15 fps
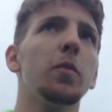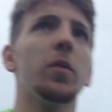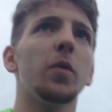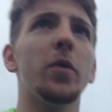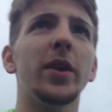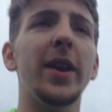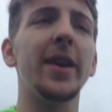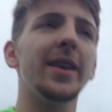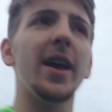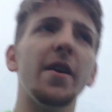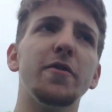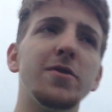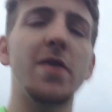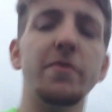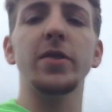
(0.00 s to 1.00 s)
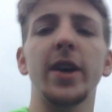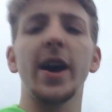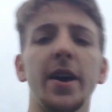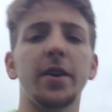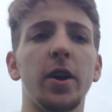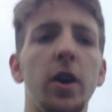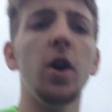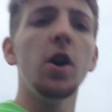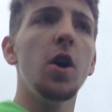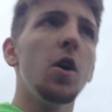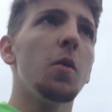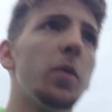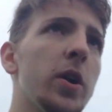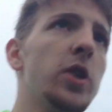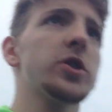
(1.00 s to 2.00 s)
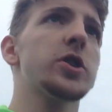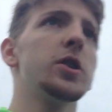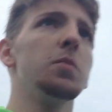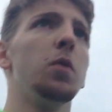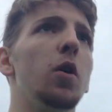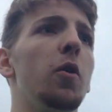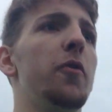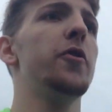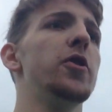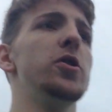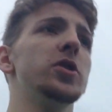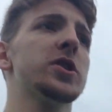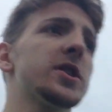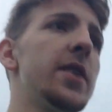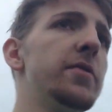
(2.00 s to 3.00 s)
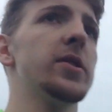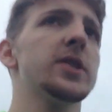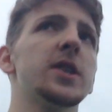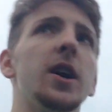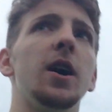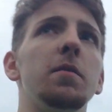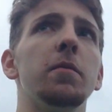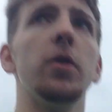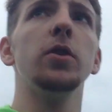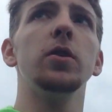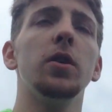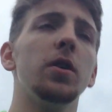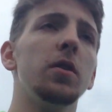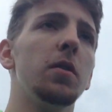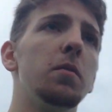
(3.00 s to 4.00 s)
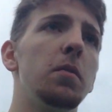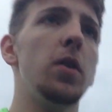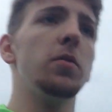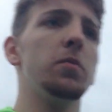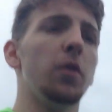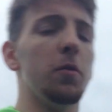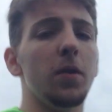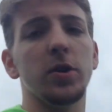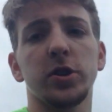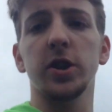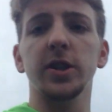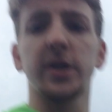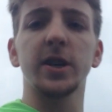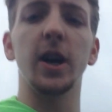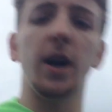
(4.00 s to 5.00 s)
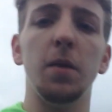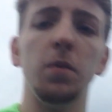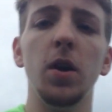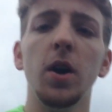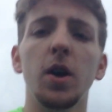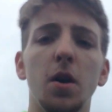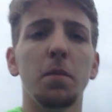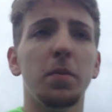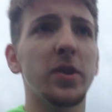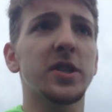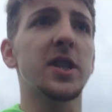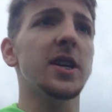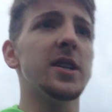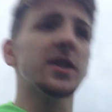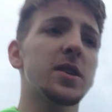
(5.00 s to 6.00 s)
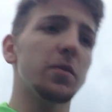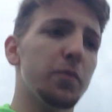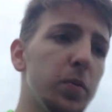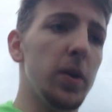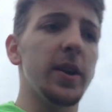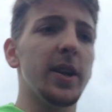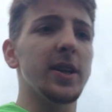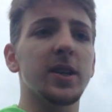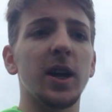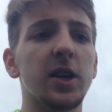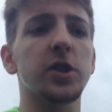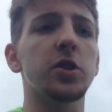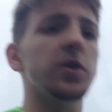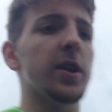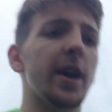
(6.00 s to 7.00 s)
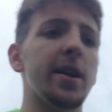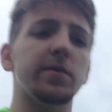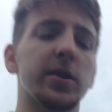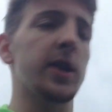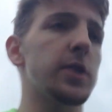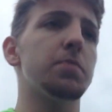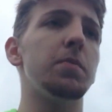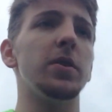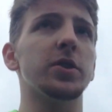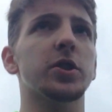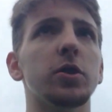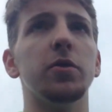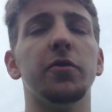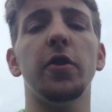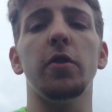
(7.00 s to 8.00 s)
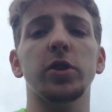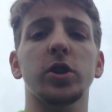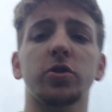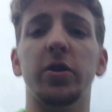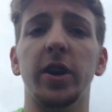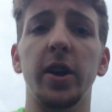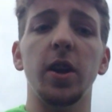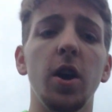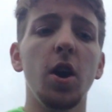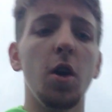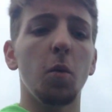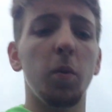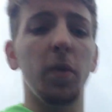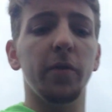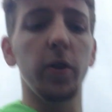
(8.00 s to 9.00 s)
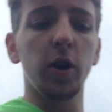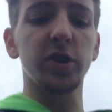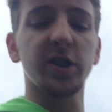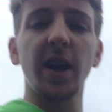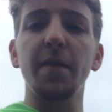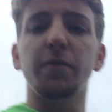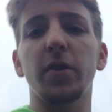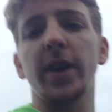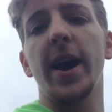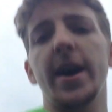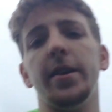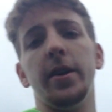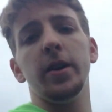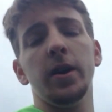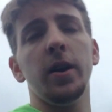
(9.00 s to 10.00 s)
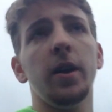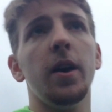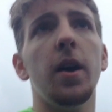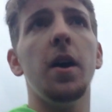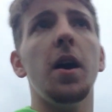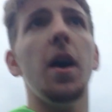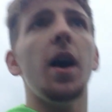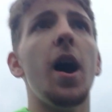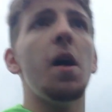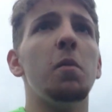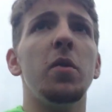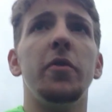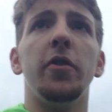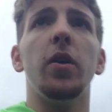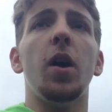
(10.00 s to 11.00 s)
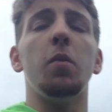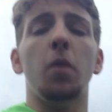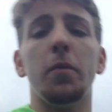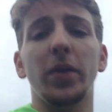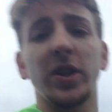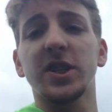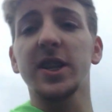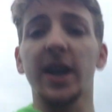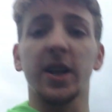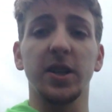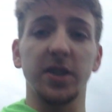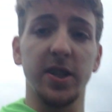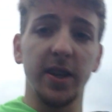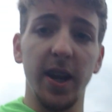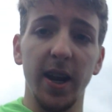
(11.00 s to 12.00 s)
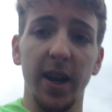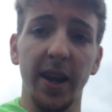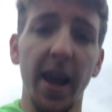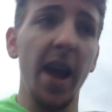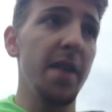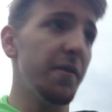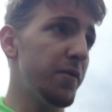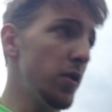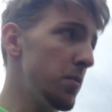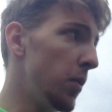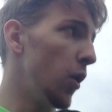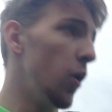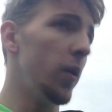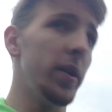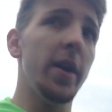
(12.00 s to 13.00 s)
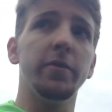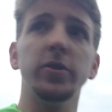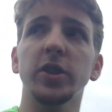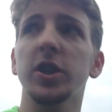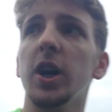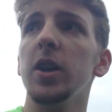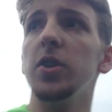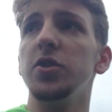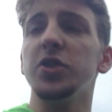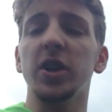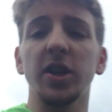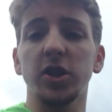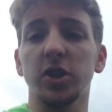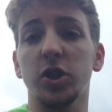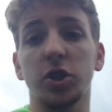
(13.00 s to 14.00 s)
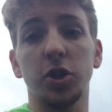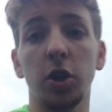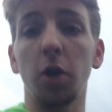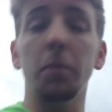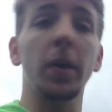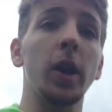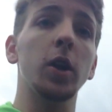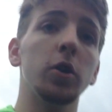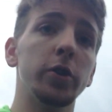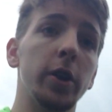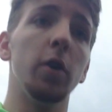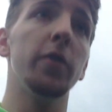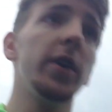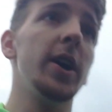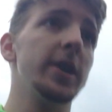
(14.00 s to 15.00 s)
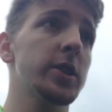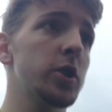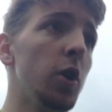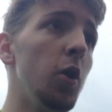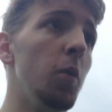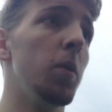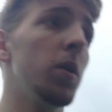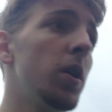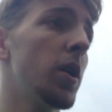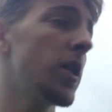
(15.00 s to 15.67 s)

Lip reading: We were in there for every header. We got to the ball first every time, but well, most of the time. But in these last two games against Mansfield and Forest Green, we've lost every header. And we've been second to nearly every ball in every challenge, and it's just not been good enough at all.